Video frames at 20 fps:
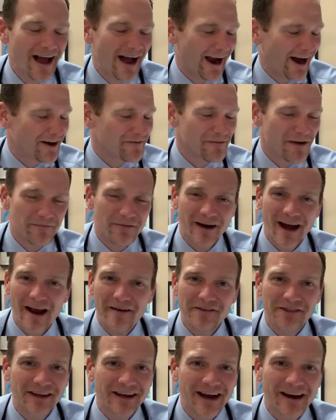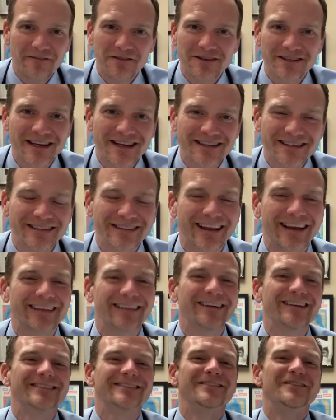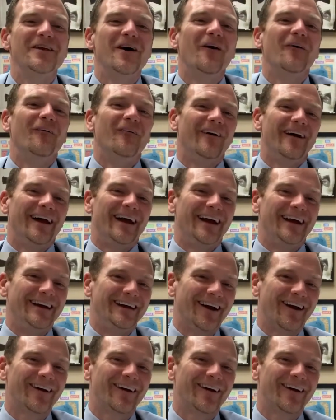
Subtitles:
I remember having that conversation, like, there's no way